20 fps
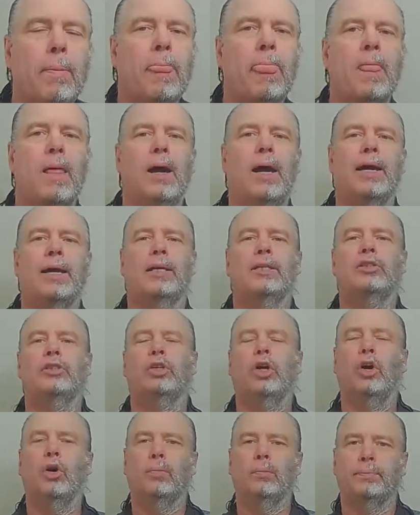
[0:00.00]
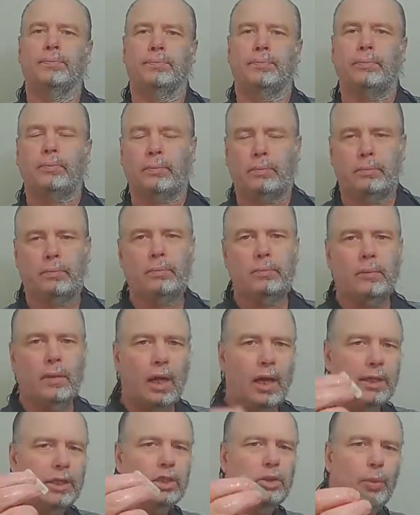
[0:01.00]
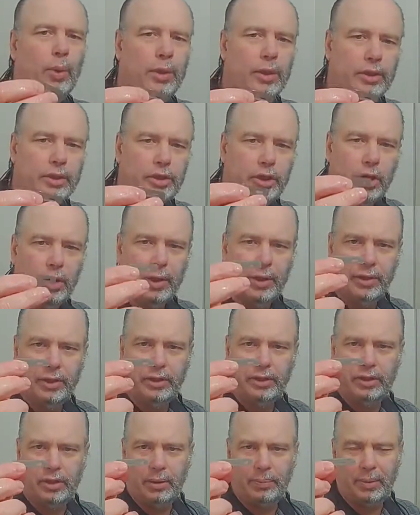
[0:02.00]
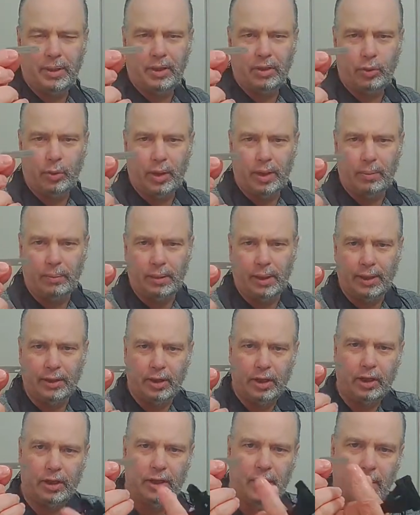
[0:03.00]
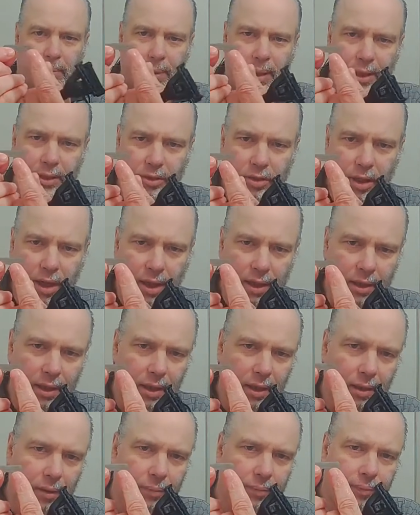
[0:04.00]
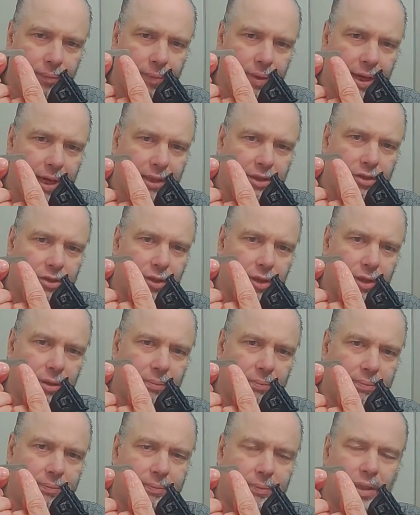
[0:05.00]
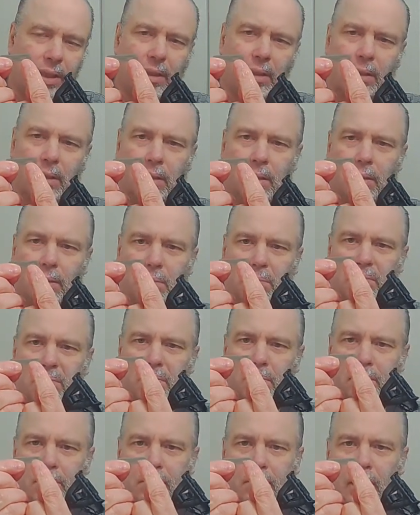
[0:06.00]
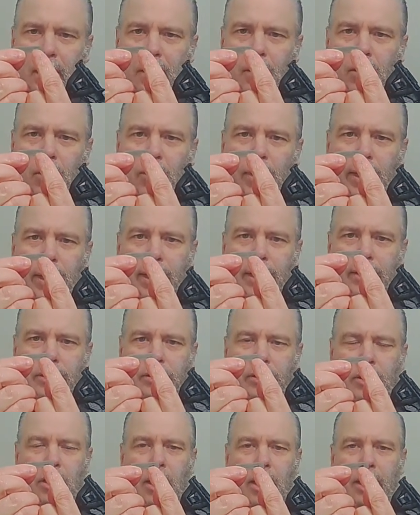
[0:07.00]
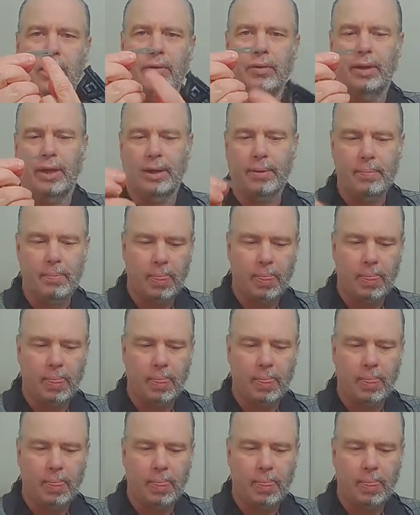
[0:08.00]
Again, so I just wanted to show that this is a B20 blade. You can tell by it's got a little extra, I don't know what it is, cut out there.